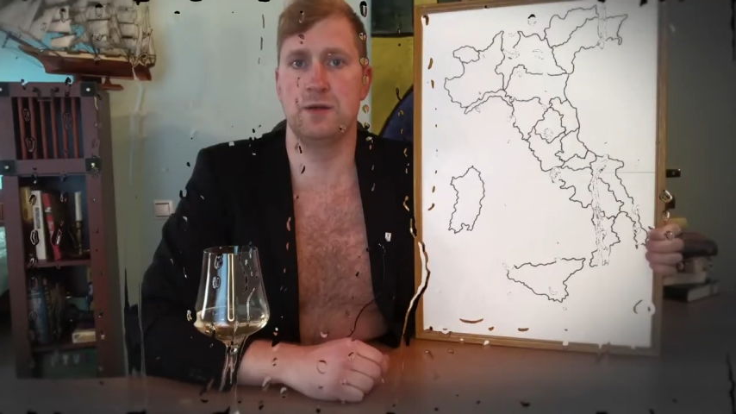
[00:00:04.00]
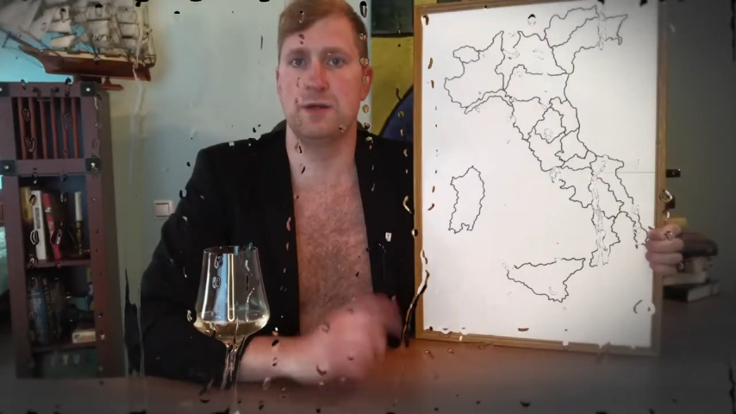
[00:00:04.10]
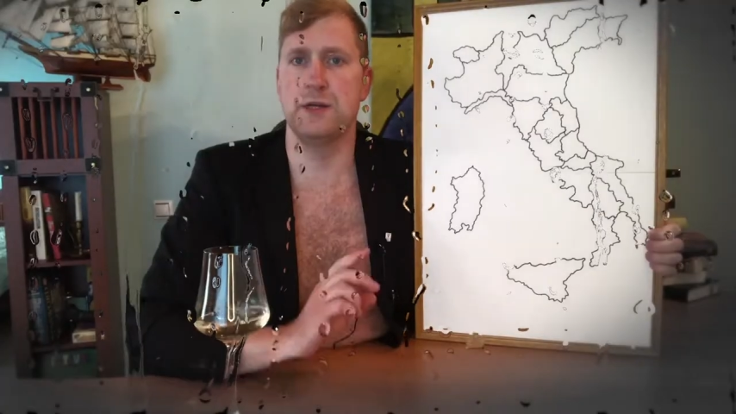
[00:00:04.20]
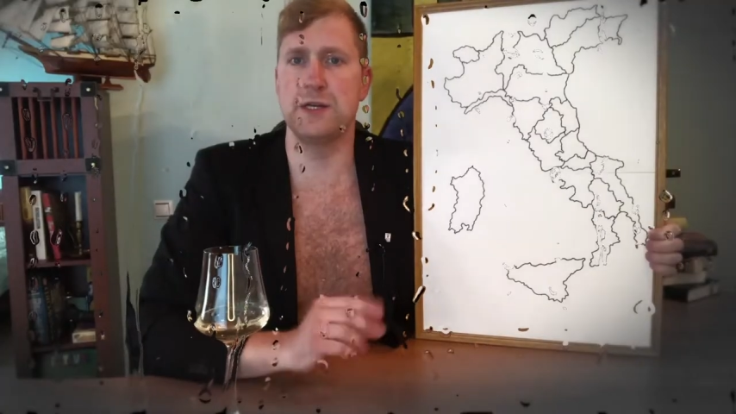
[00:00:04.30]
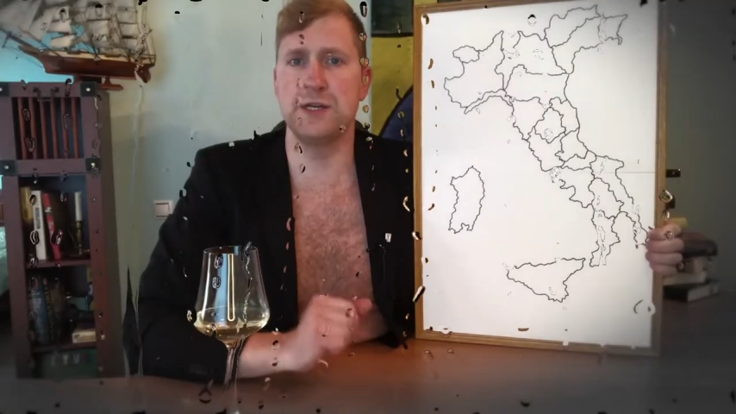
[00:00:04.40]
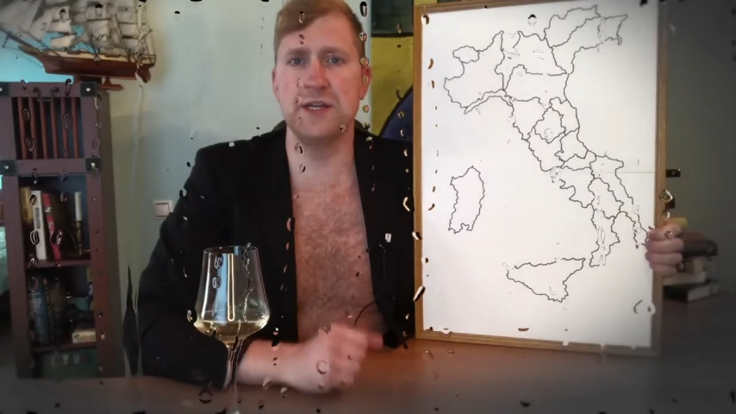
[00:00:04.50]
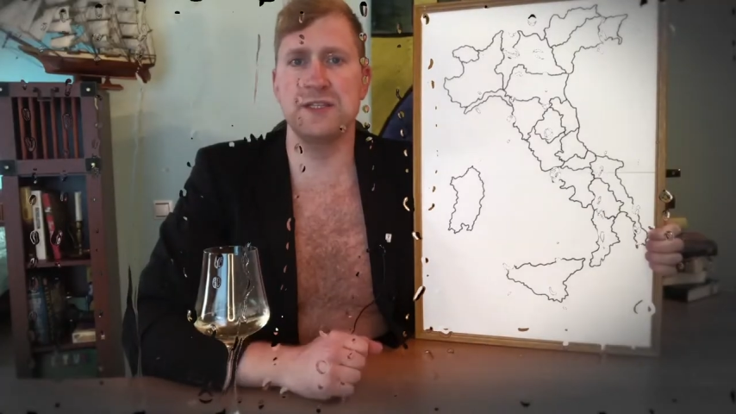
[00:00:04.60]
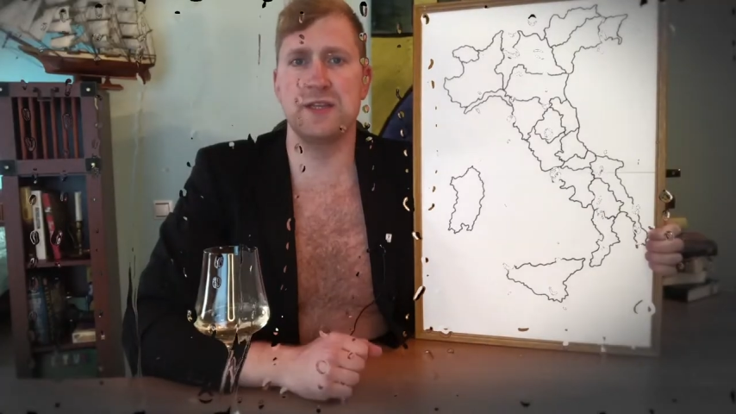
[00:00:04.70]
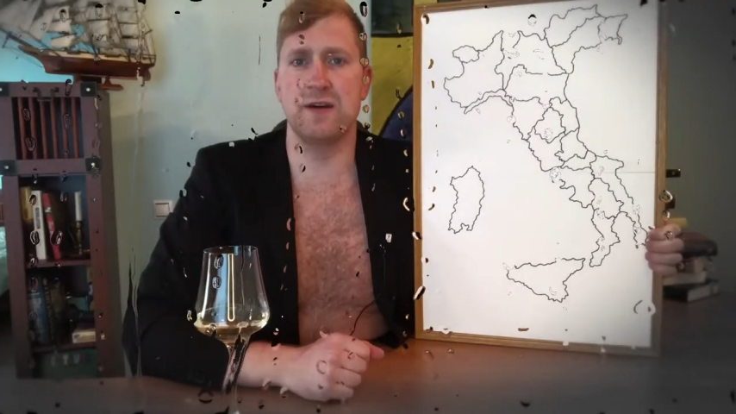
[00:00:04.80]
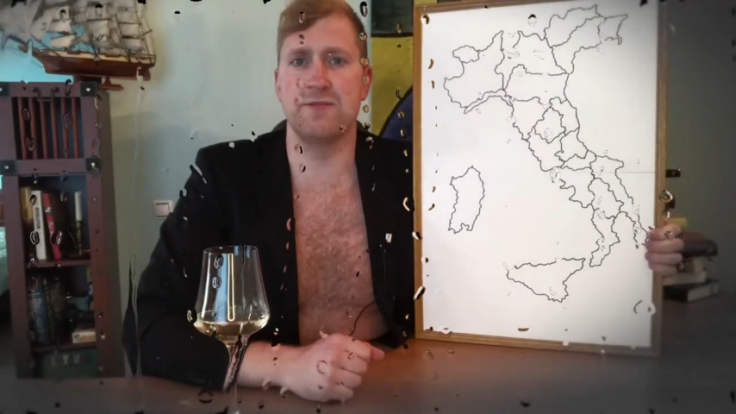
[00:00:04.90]
In these
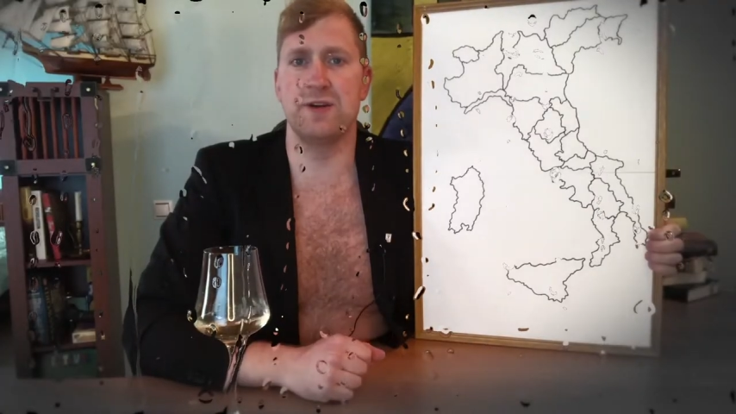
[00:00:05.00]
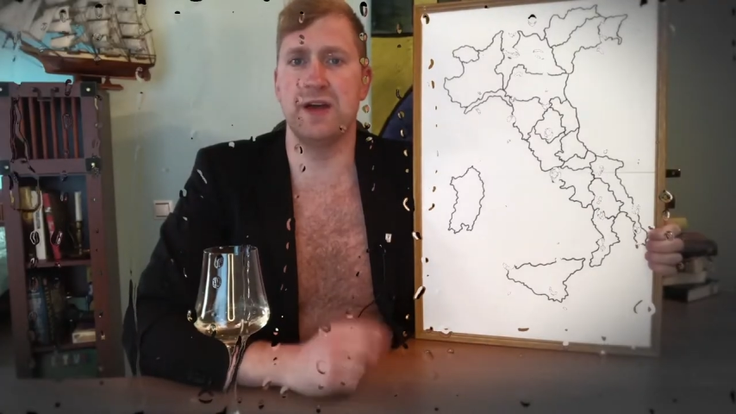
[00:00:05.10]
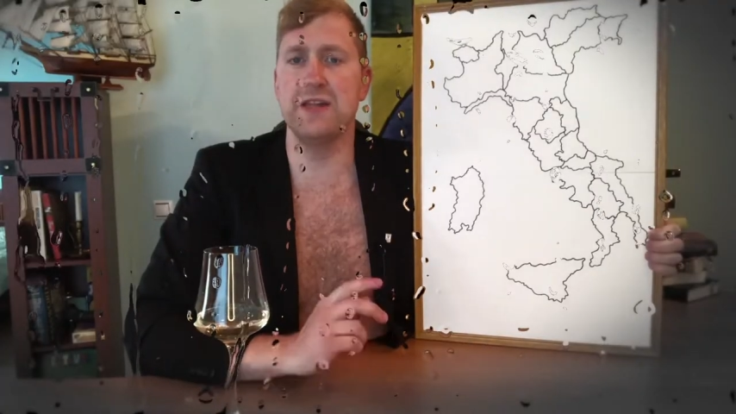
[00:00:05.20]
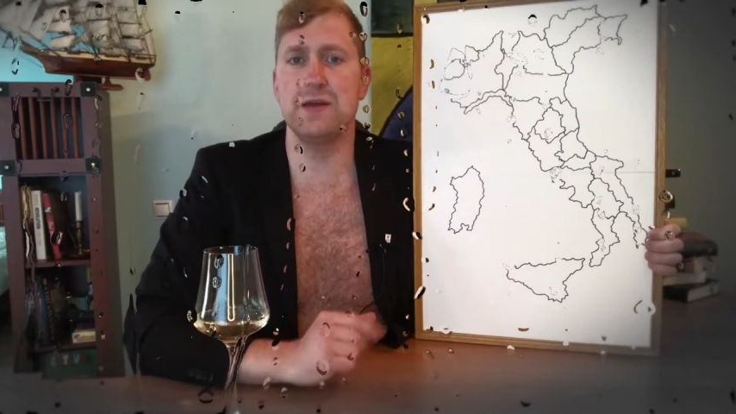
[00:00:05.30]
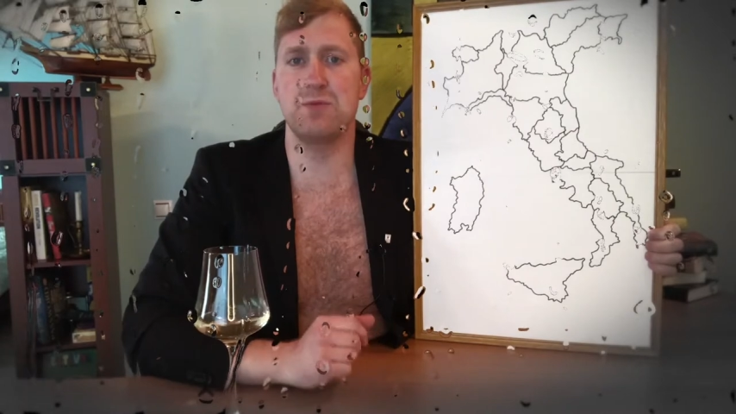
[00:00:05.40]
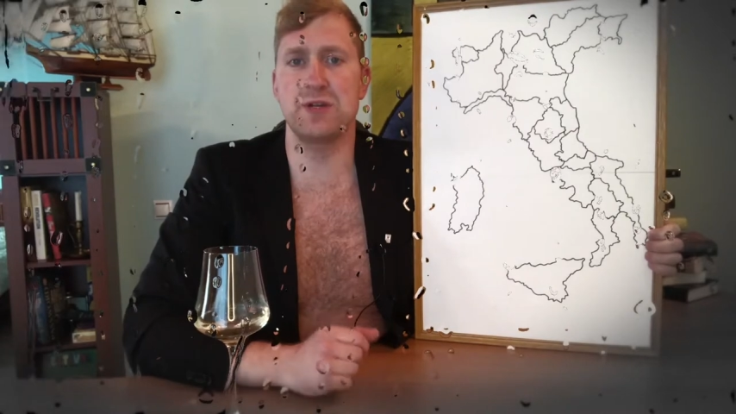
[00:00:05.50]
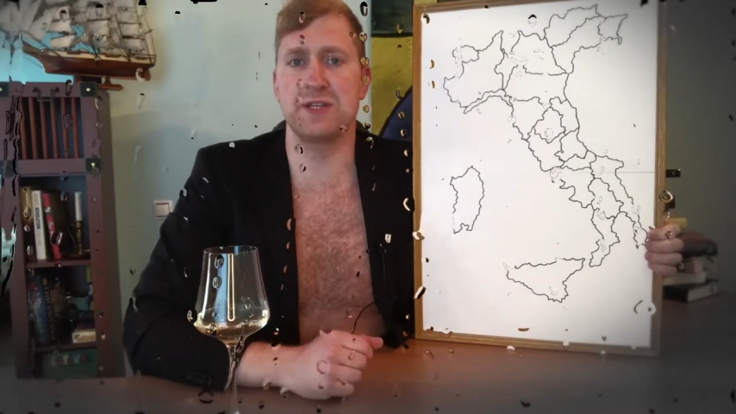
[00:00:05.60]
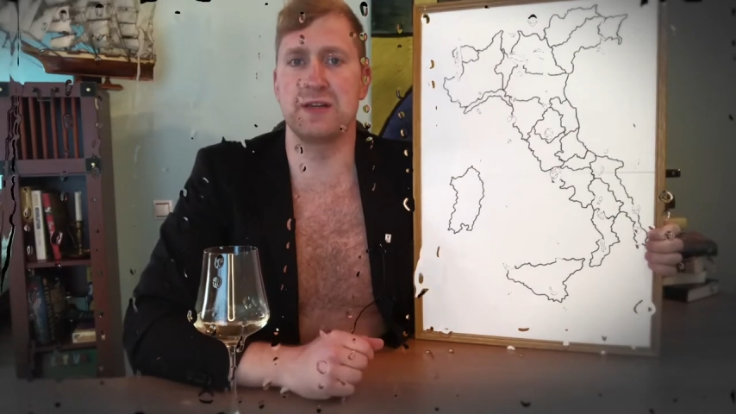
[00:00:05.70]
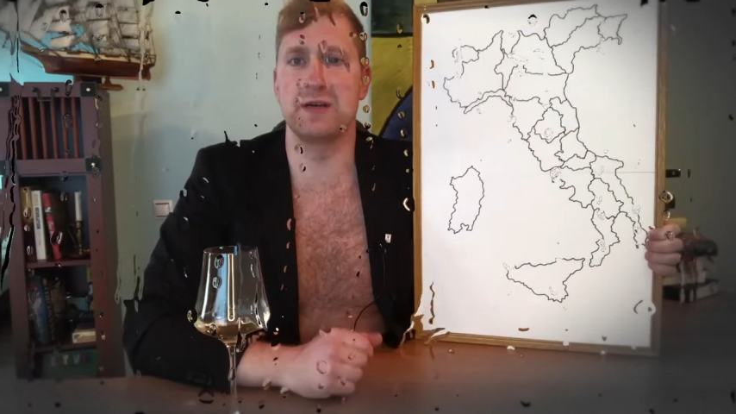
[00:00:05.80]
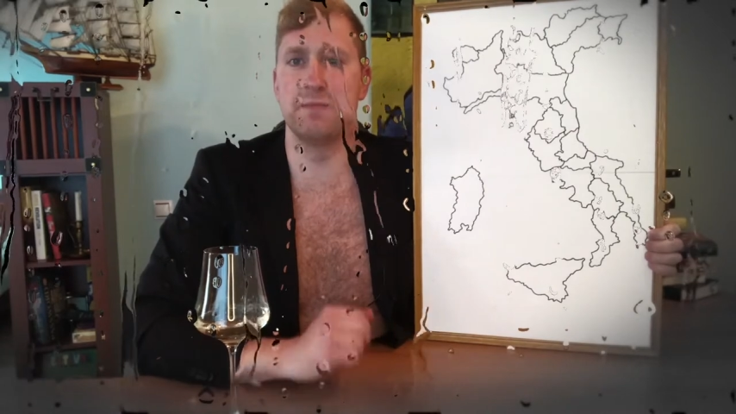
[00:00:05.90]
tough and
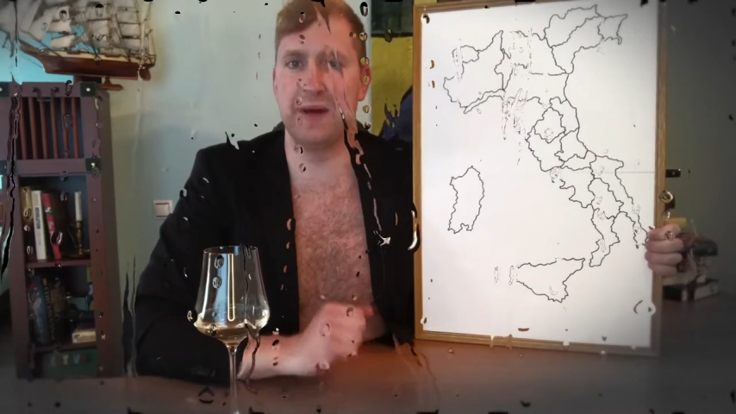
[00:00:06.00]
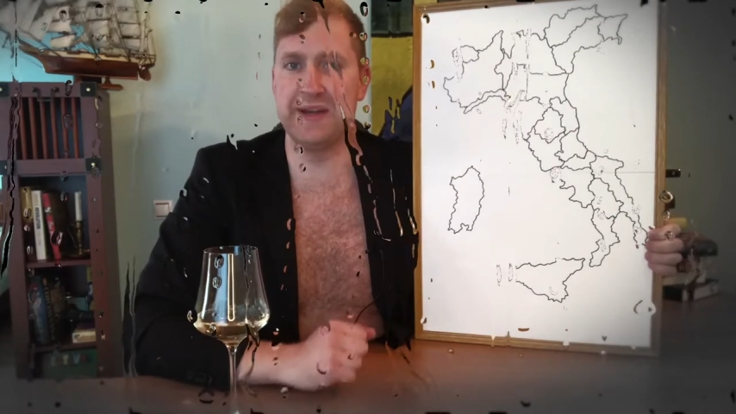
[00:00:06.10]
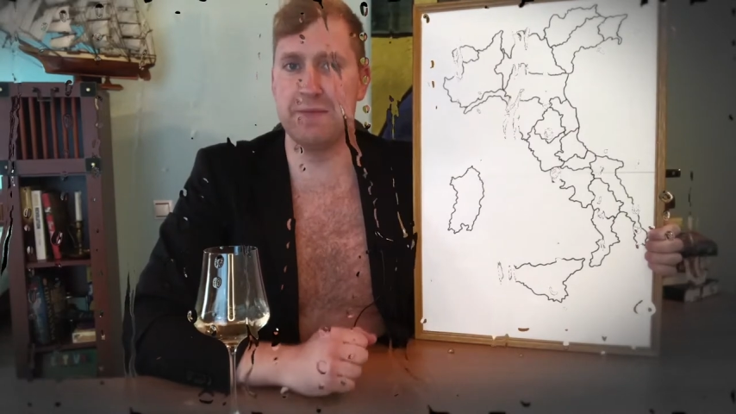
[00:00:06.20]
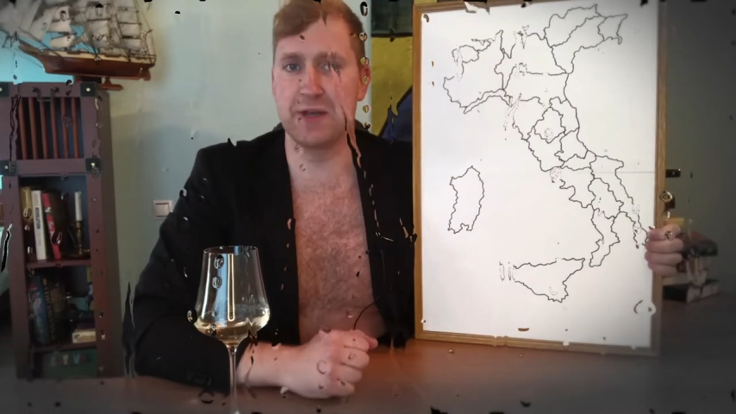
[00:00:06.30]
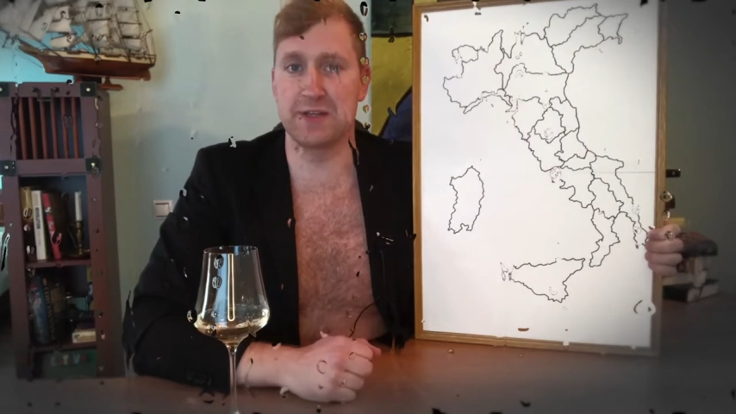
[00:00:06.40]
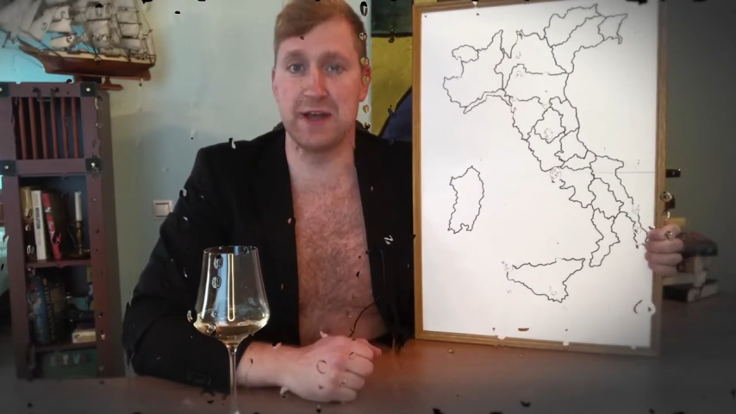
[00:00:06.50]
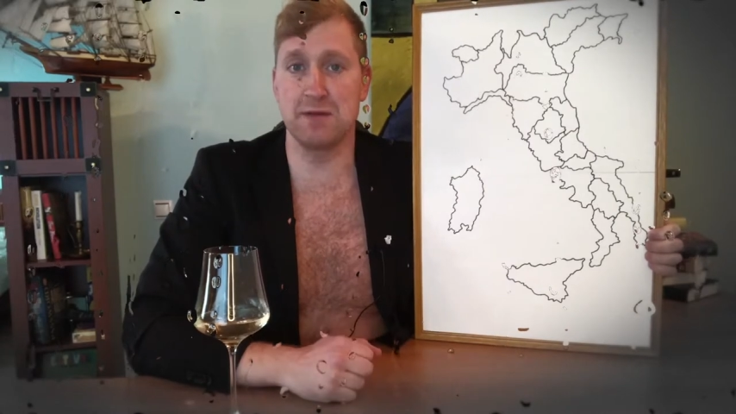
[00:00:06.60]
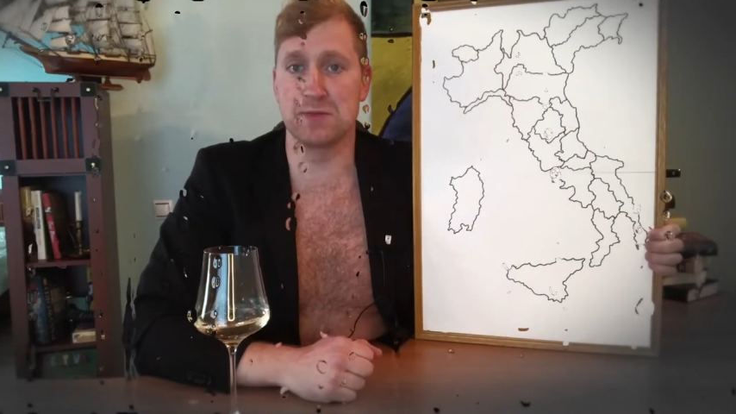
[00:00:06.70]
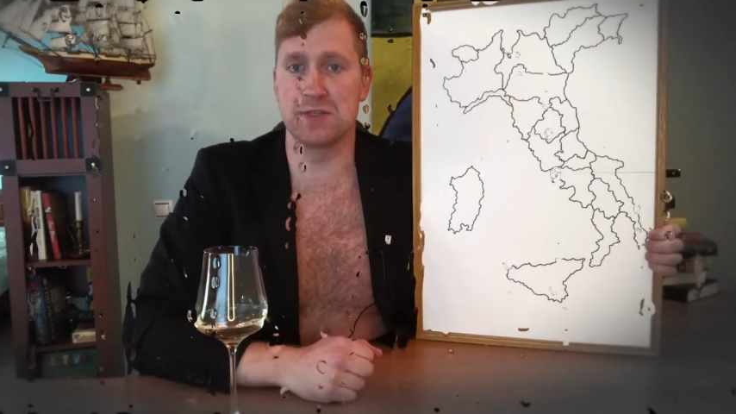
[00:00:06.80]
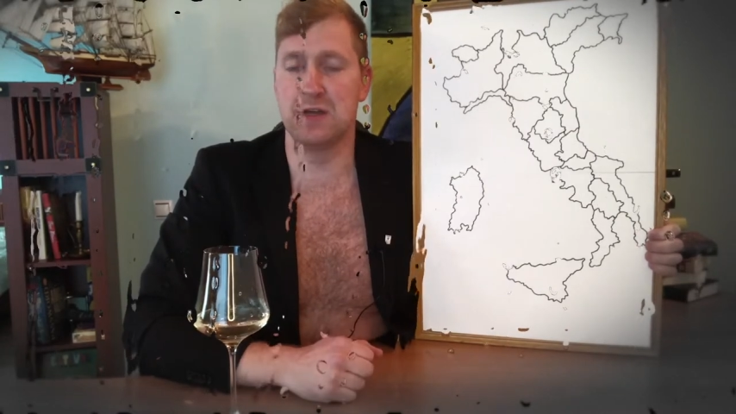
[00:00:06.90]
depressing pandemic times,